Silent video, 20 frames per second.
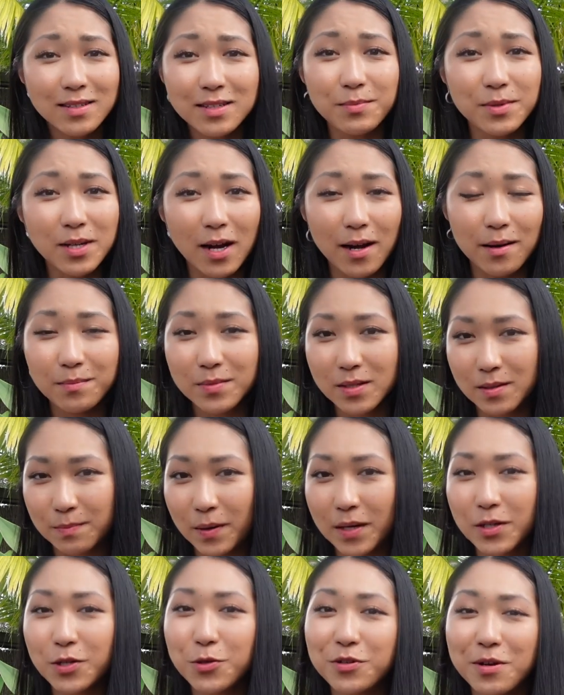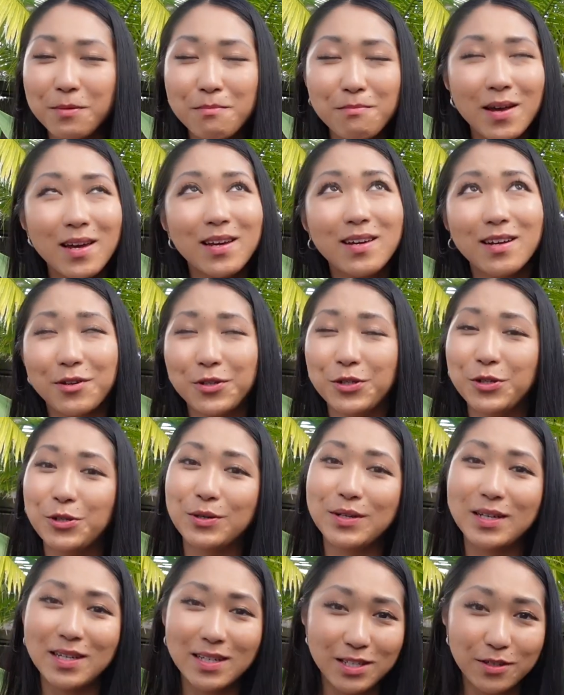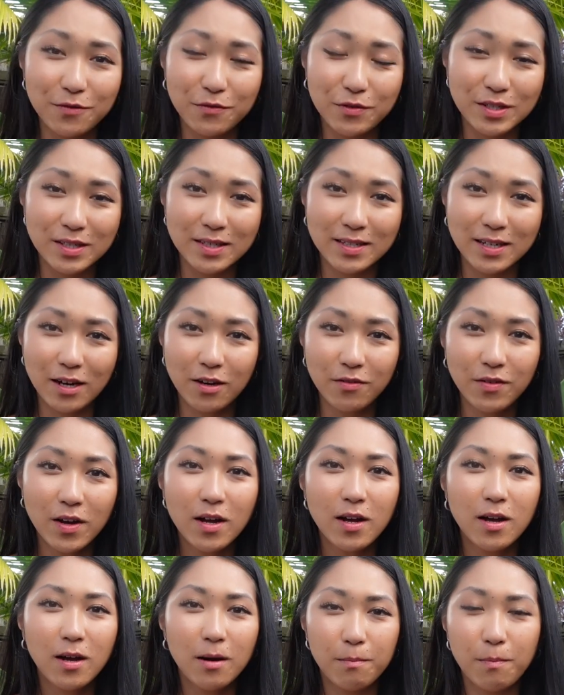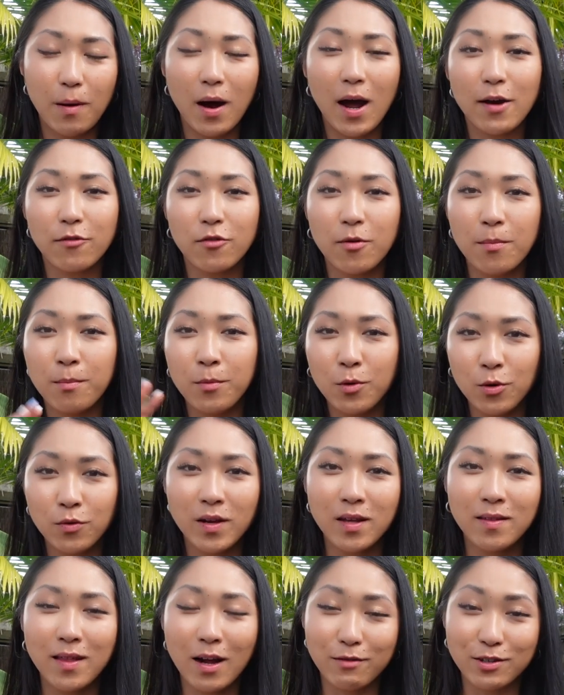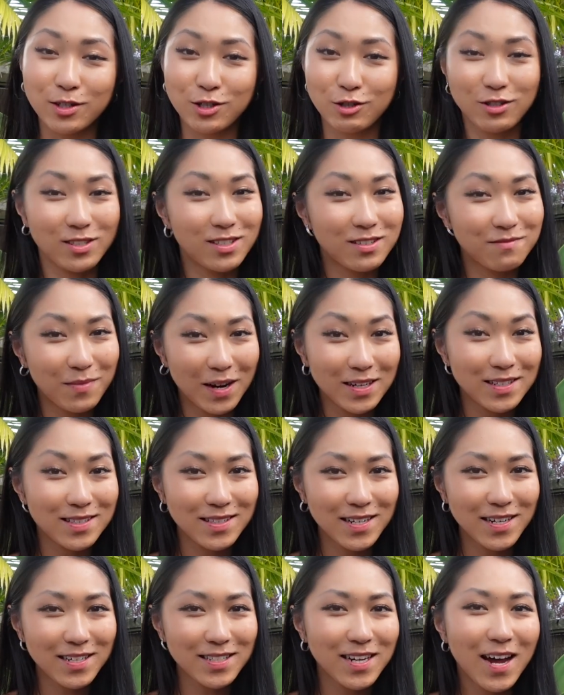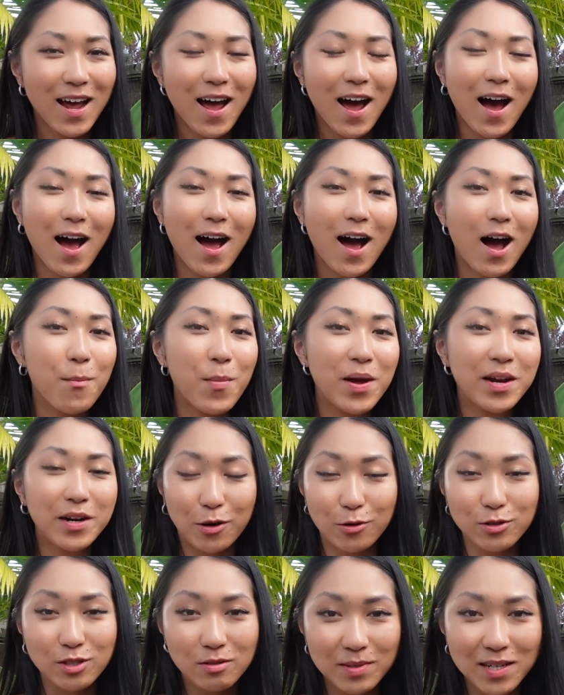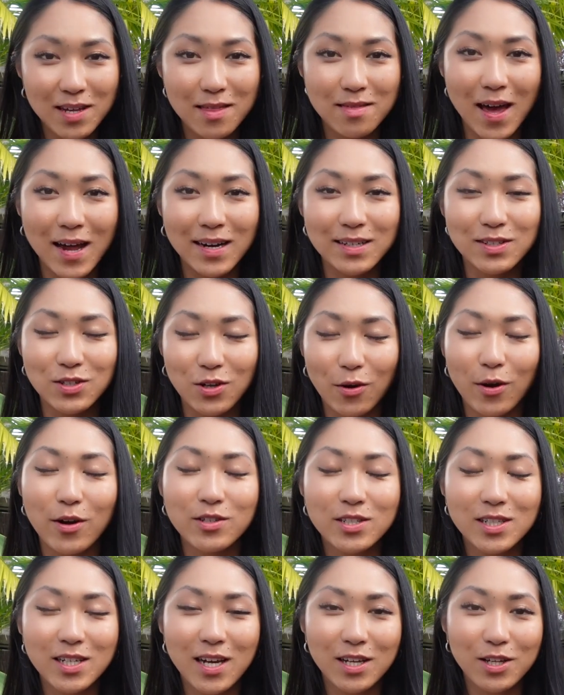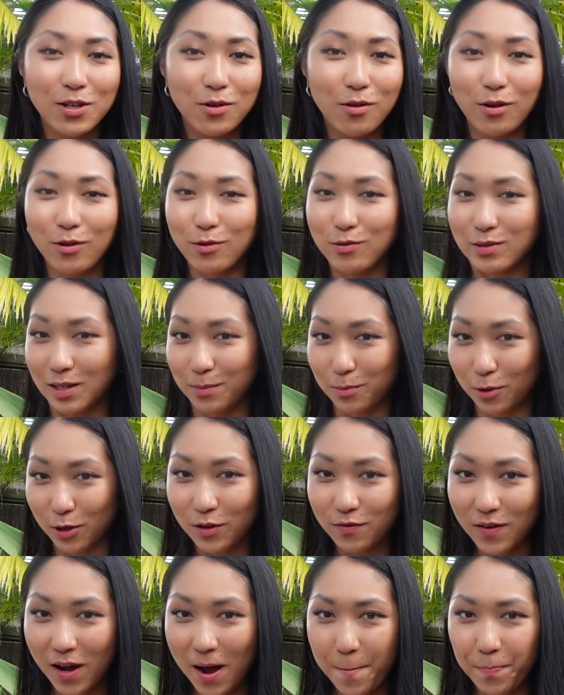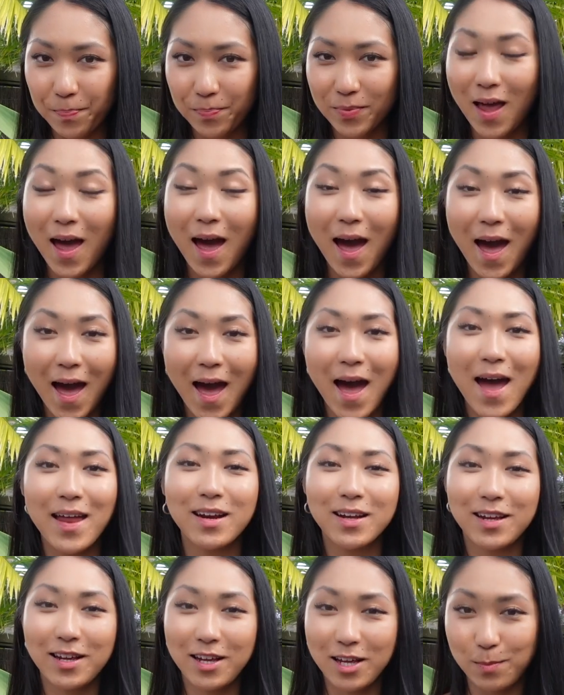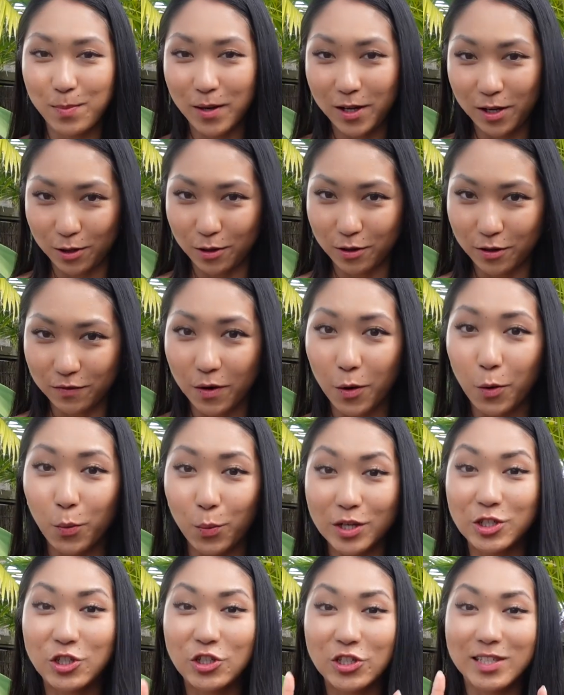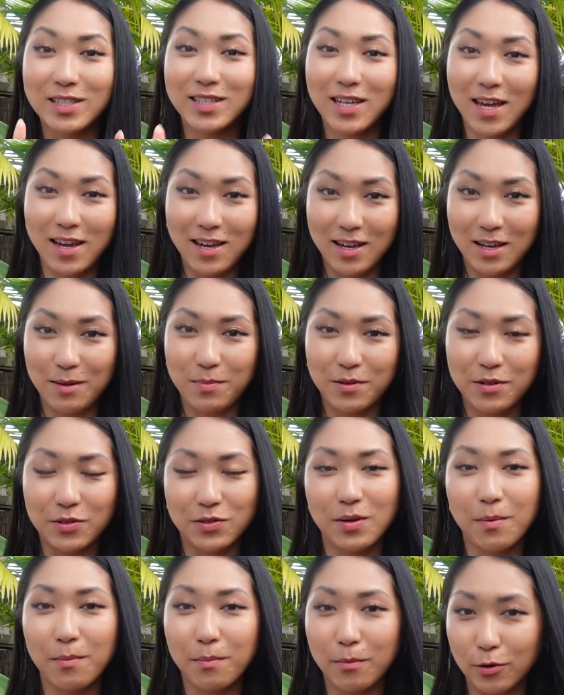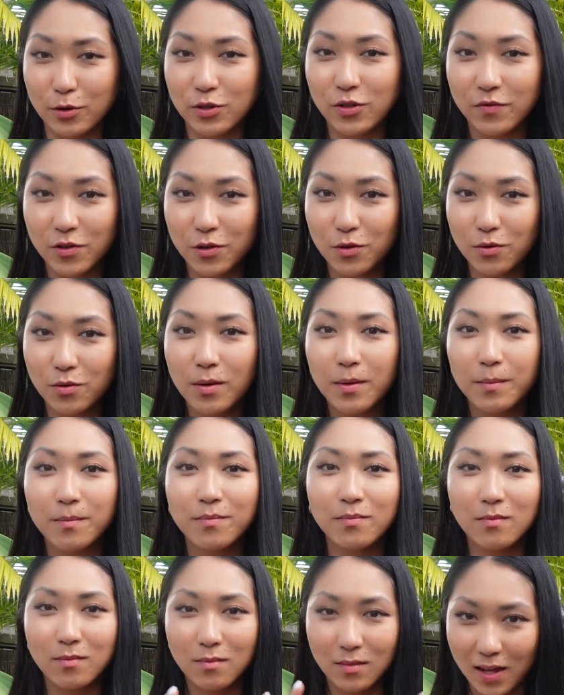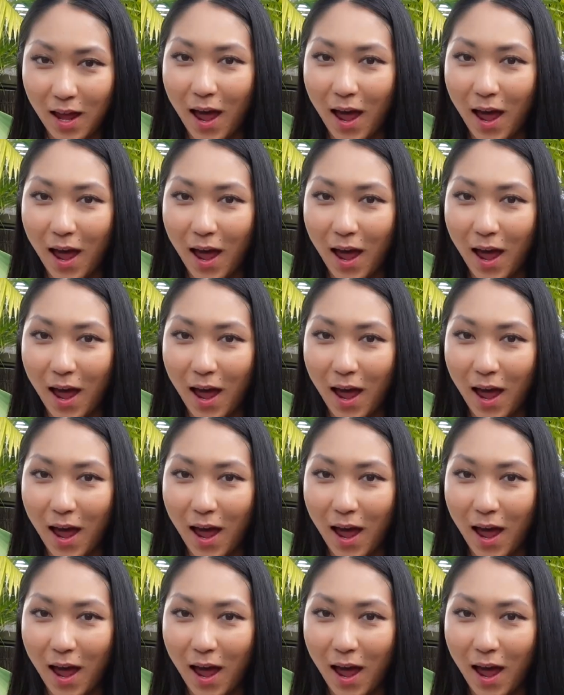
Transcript: is hard sometimes, but you can make it a lot easier for yourself by removing that restrictive mindset. And ultimately, that is going to get you losing body fat and keeping it off, which is key, because most of you